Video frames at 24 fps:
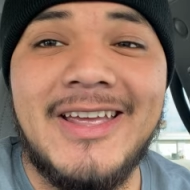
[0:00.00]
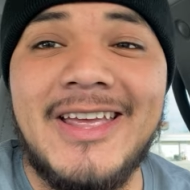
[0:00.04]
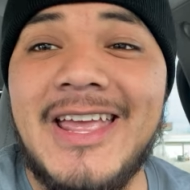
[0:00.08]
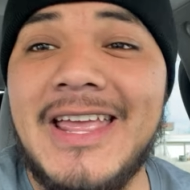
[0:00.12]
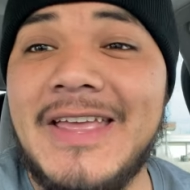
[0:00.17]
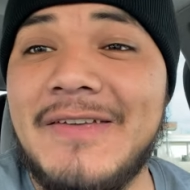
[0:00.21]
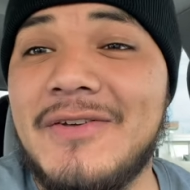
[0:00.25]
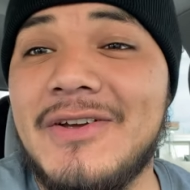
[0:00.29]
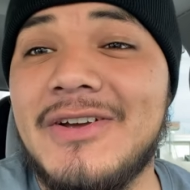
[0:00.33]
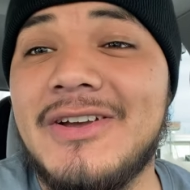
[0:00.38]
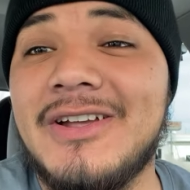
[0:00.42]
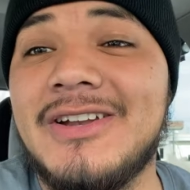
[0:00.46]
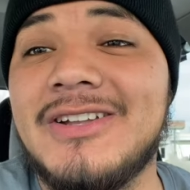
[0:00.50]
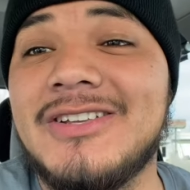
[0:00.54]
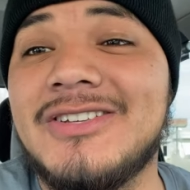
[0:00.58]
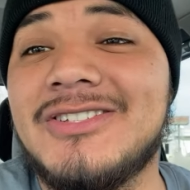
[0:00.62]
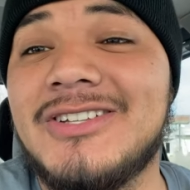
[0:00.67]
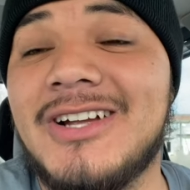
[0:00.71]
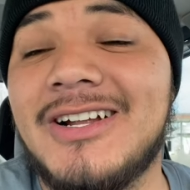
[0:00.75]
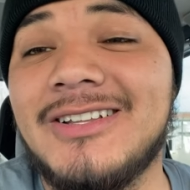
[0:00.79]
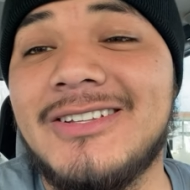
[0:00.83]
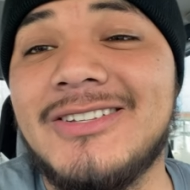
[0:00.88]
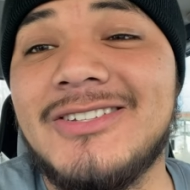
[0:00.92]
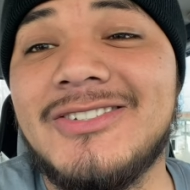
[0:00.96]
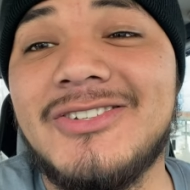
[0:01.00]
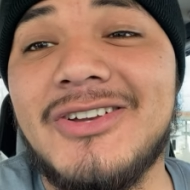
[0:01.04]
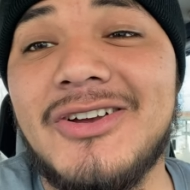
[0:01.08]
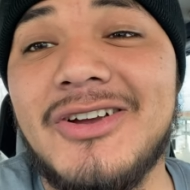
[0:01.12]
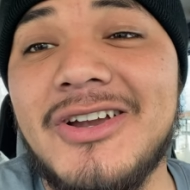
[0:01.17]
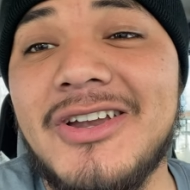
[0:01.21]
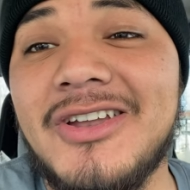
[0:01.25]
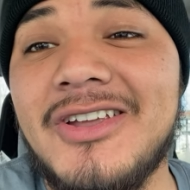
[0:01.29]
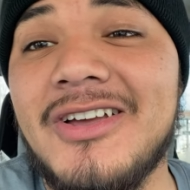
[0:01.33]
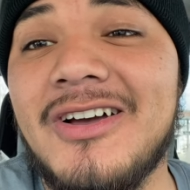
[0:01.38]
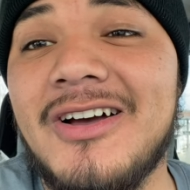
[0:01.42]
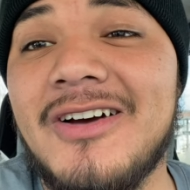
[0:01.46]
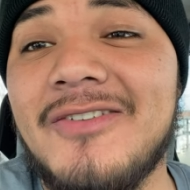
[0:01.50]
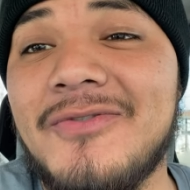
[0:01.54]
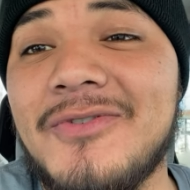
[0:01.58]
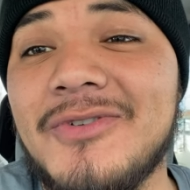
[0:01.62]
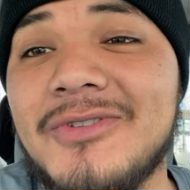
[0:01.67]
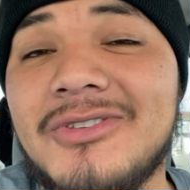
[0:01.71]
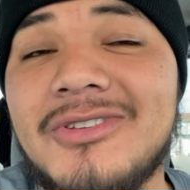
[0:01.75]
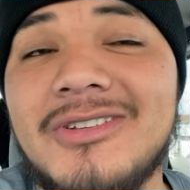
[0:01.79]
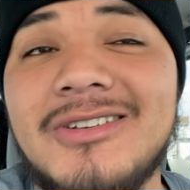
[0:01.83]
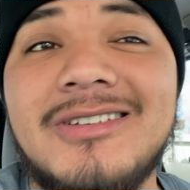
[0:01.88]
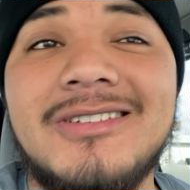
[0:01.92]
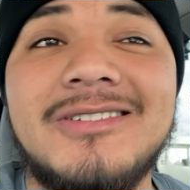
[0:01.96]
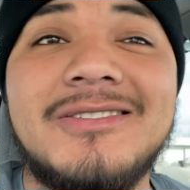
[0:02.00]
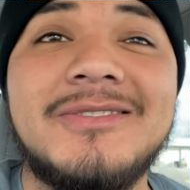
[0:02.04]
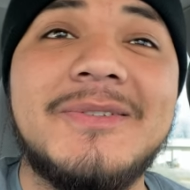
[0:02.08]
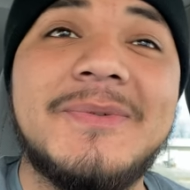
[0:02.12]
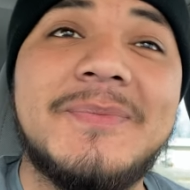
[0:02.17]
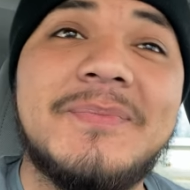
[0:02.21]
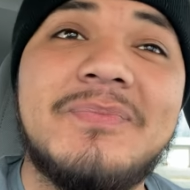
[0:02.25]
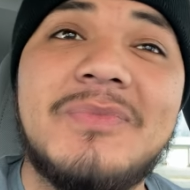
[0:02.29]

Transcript: If you're gonna start the journey off with us,